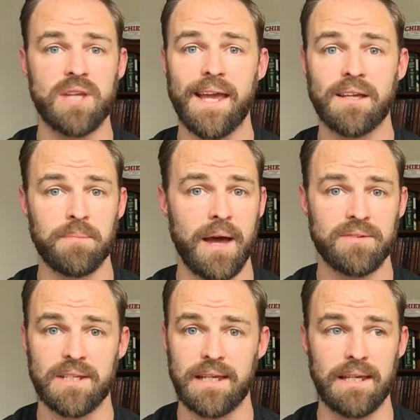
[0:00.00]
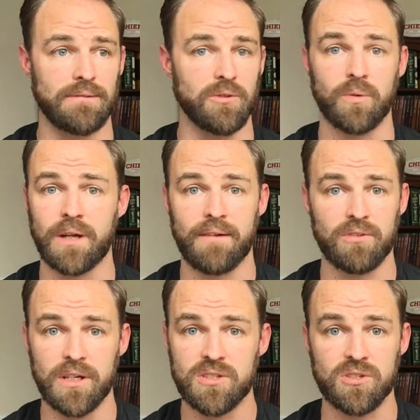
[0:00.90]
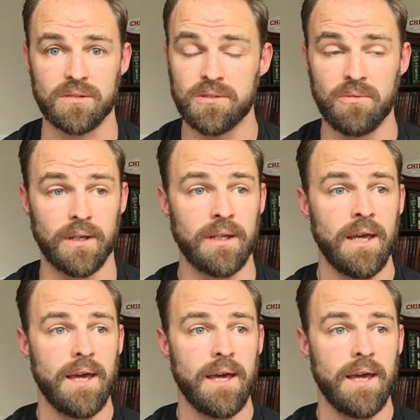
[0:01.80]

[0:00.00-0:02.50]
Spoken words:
Take them out to eat. Do whatever it is you're doing.